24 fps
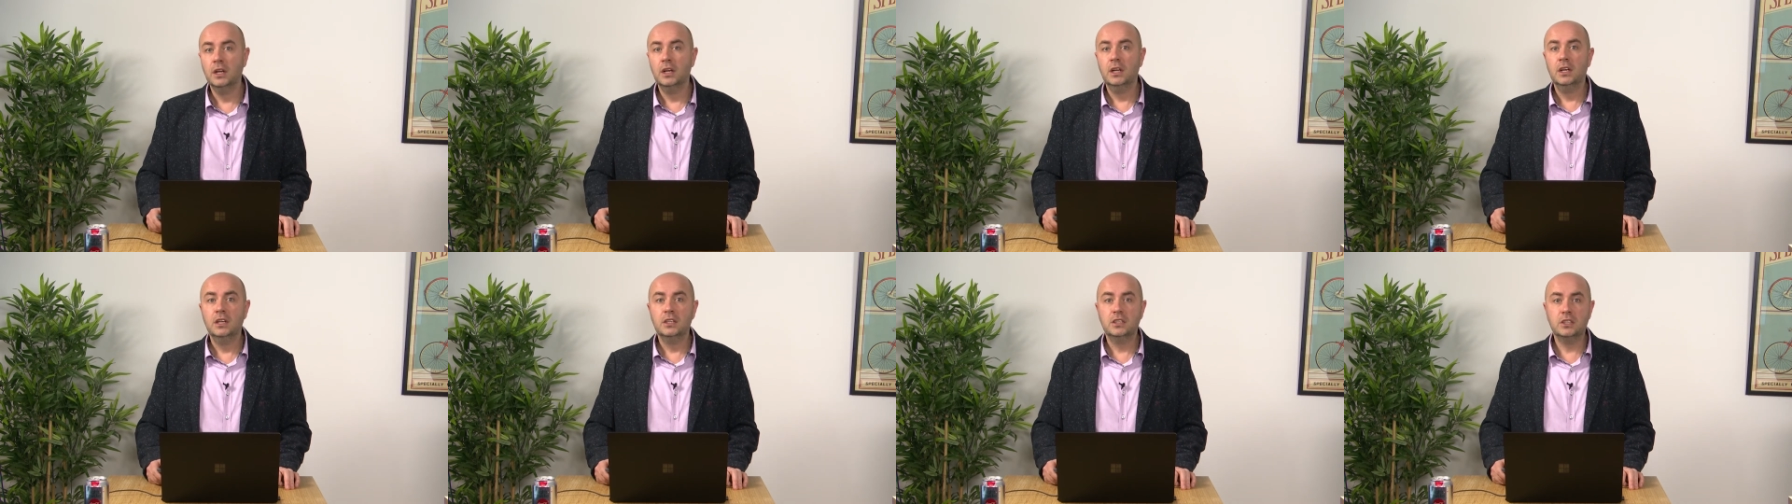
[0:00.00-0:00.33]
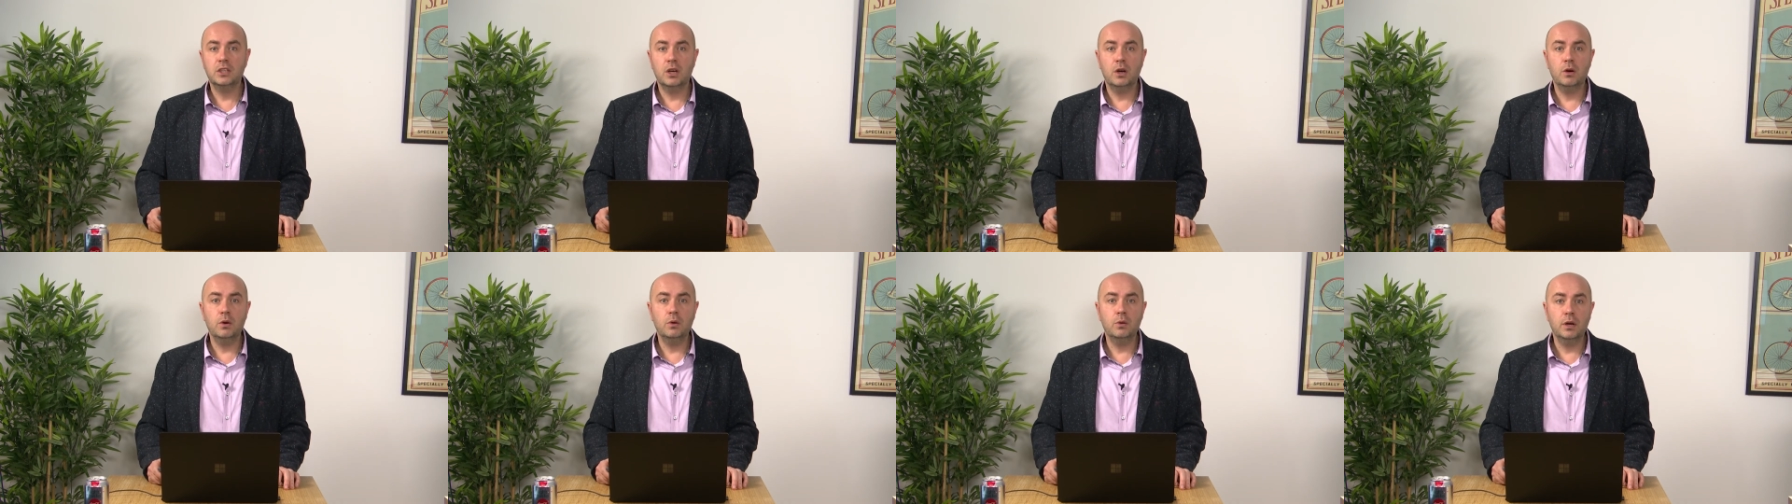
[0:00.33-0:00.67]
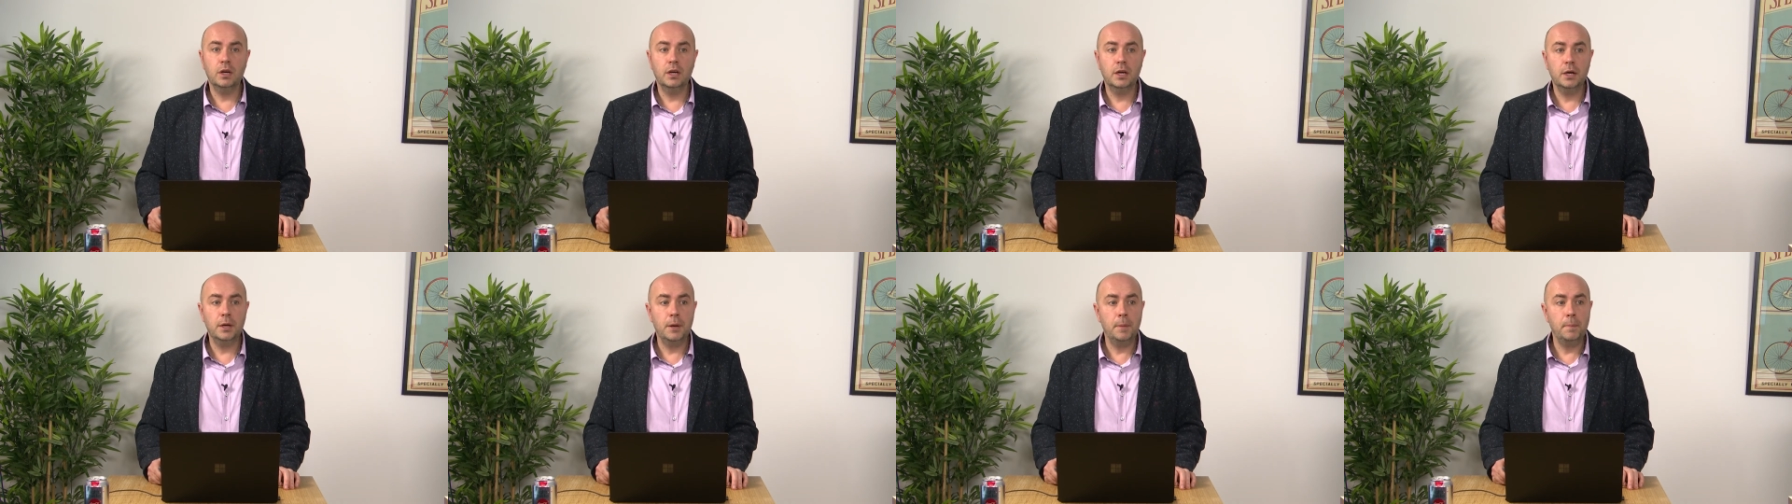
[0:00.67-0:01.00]
So
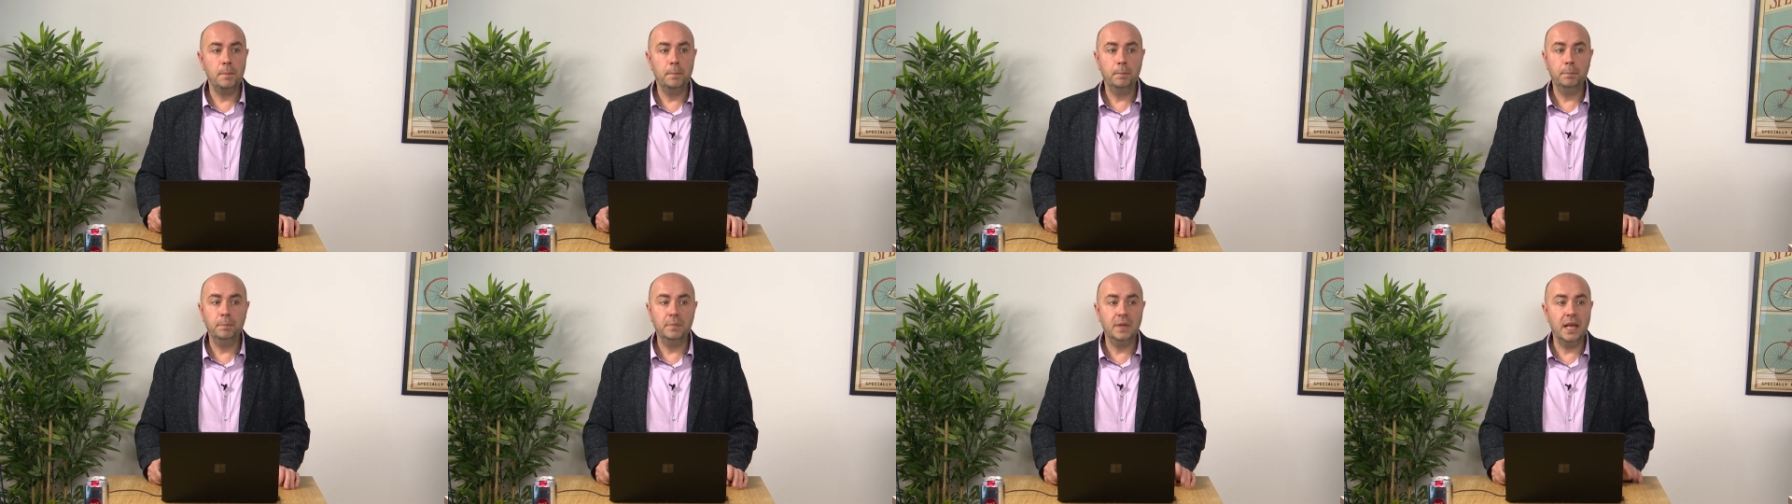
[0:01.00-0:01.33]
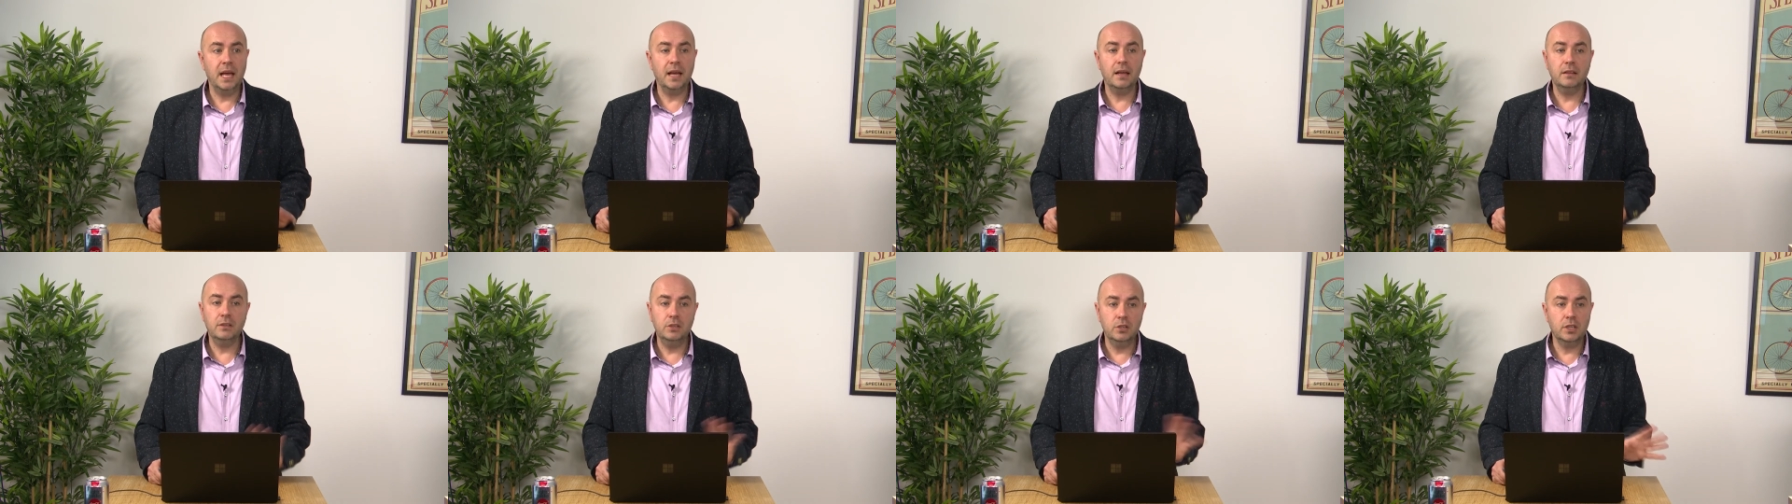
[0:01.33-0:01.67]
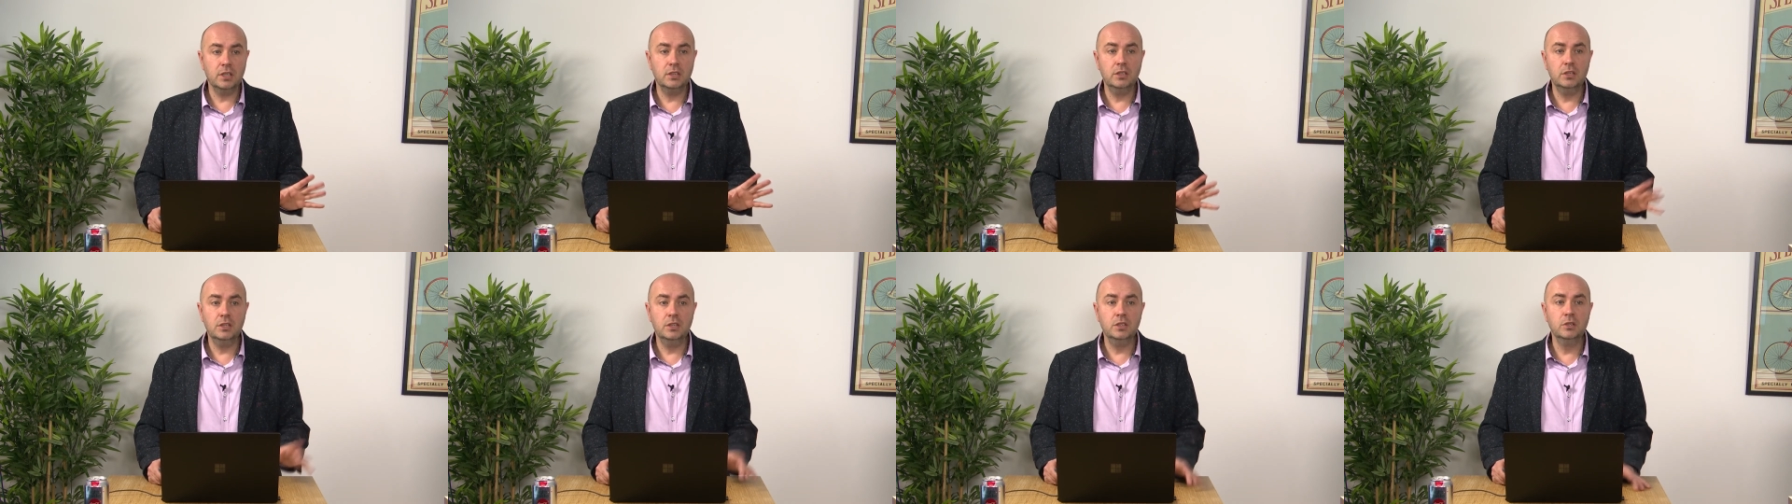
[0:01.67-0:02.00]
you
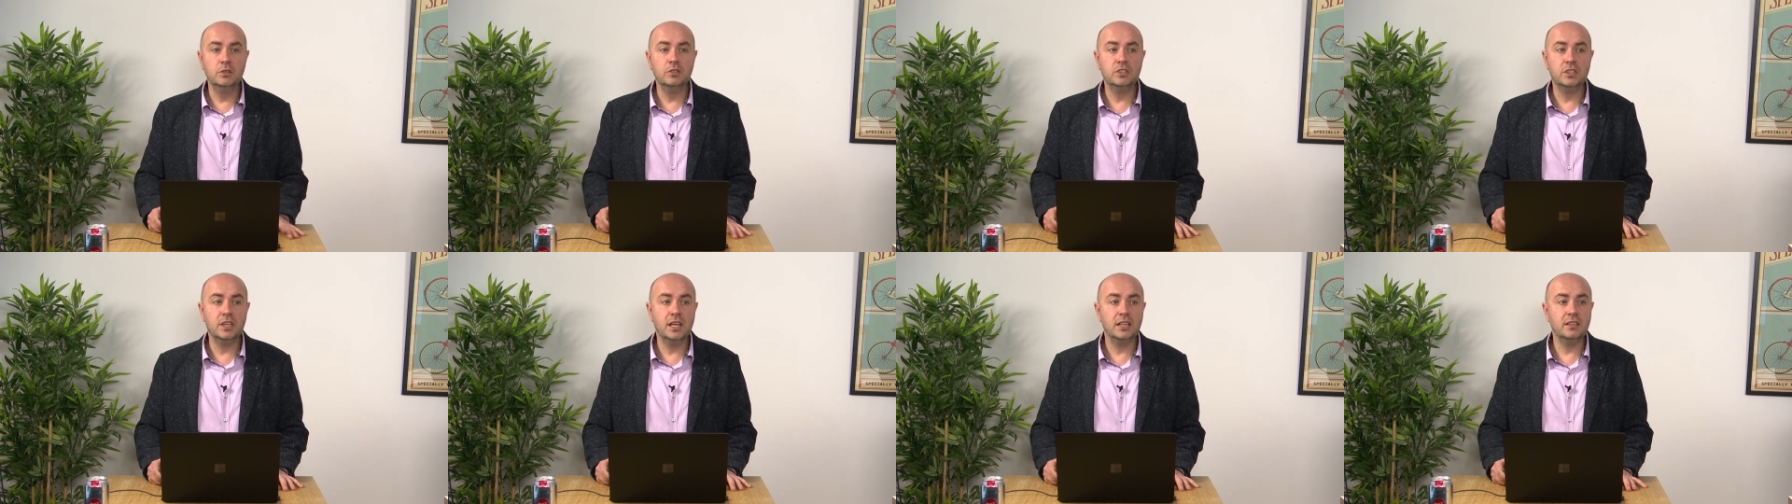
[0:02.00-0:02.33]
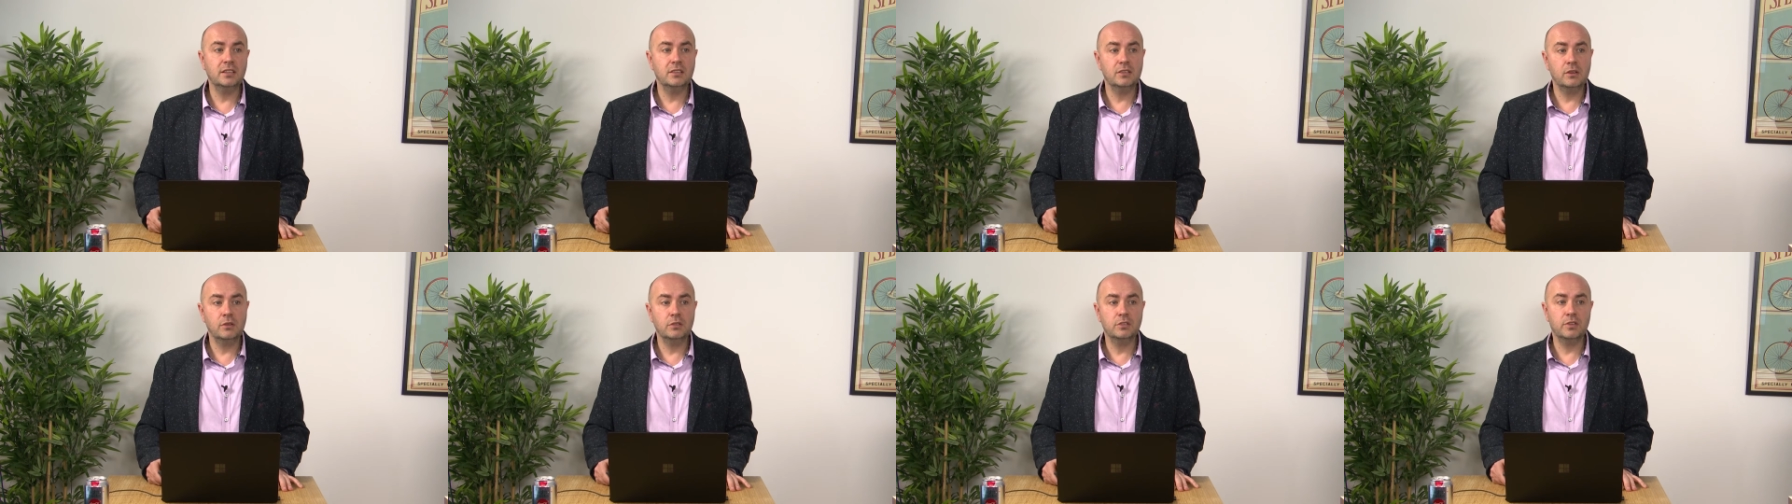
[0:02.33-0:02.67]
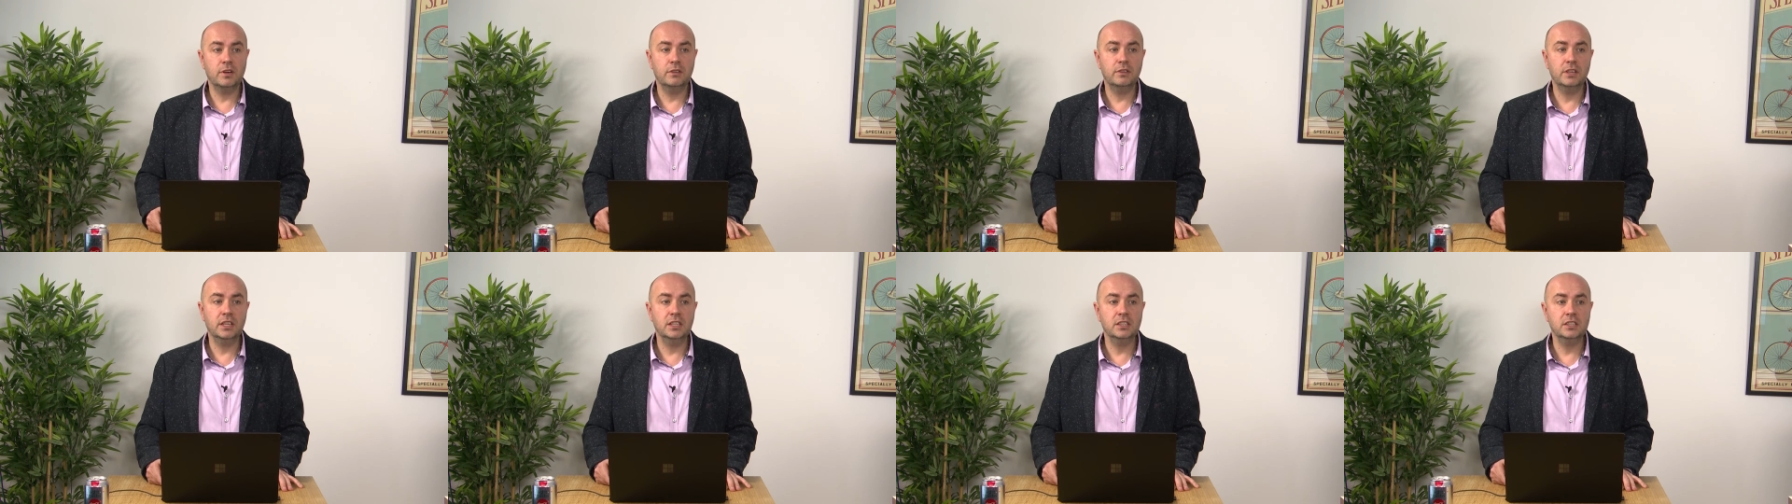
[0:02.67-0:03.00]
can use that, though it's
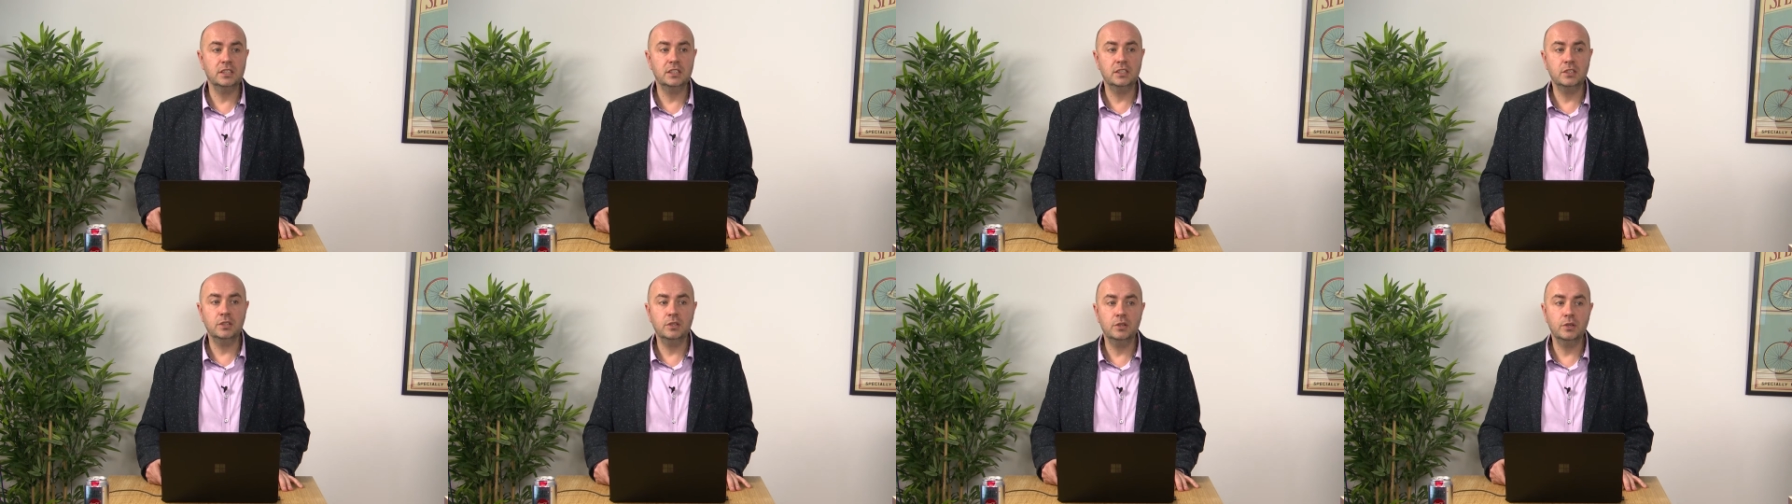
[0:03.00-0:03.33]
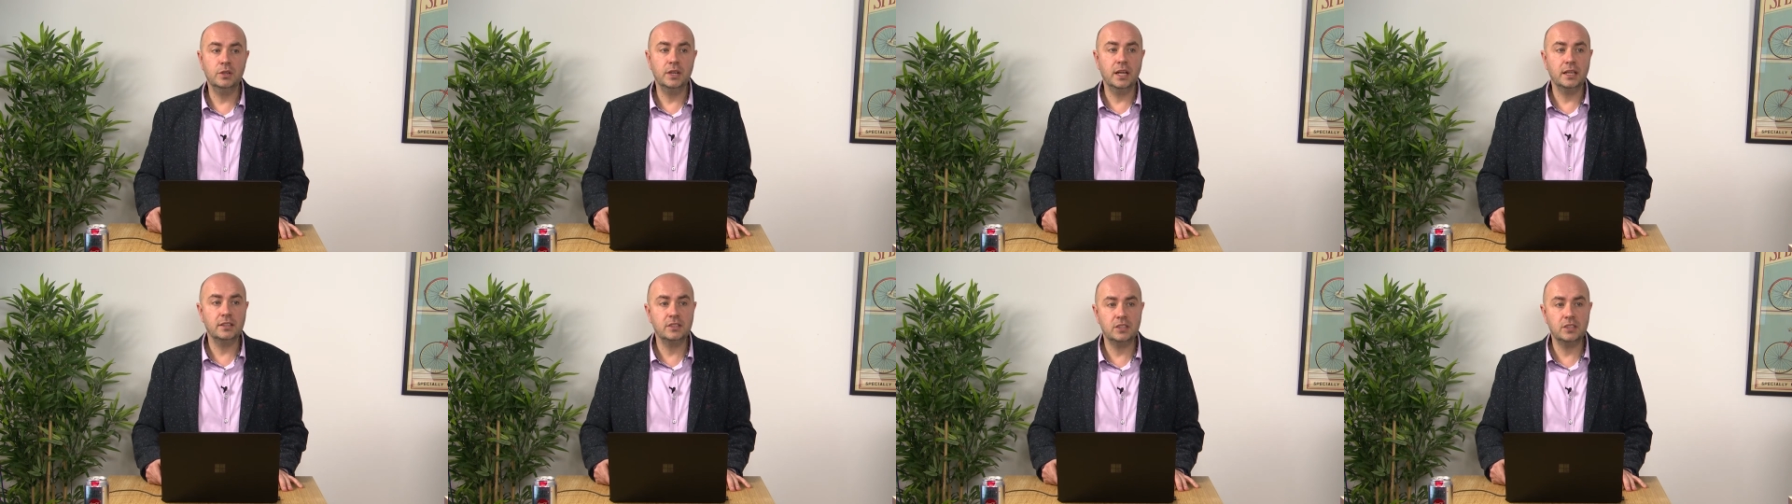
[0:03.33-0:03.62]
very easy to do that.